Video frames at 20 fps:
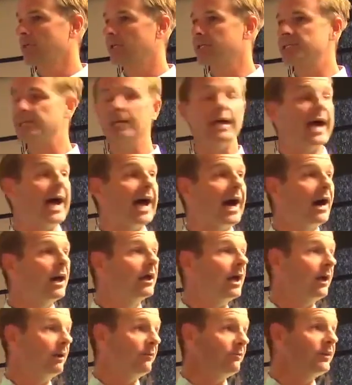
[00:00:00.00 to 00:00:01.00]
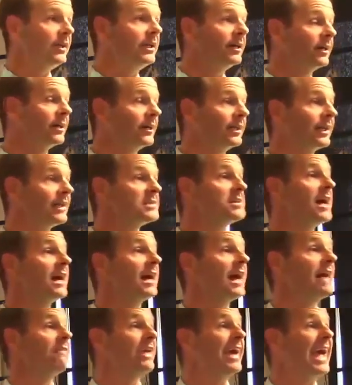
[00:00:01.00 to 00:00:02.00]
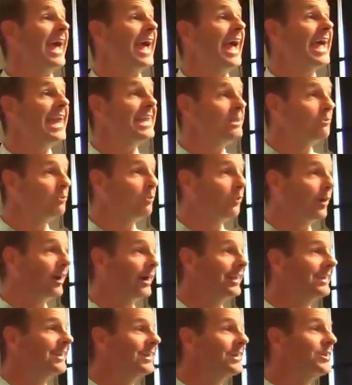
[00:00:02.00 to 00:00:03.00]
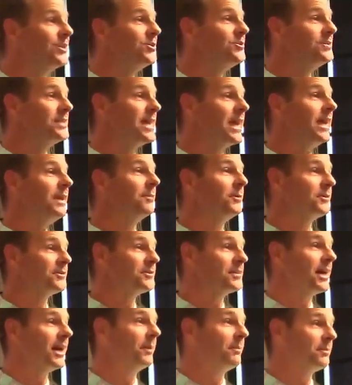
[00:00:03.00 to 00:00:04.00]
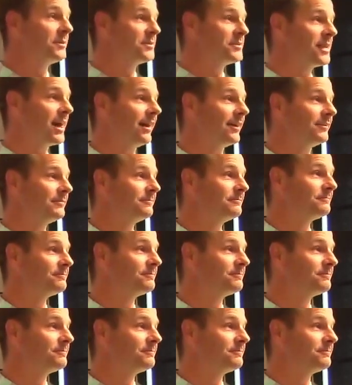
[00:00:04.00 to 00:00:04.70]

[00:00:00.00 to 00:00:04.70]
Let's get out of here. Let's not have anyone who's able to help us out.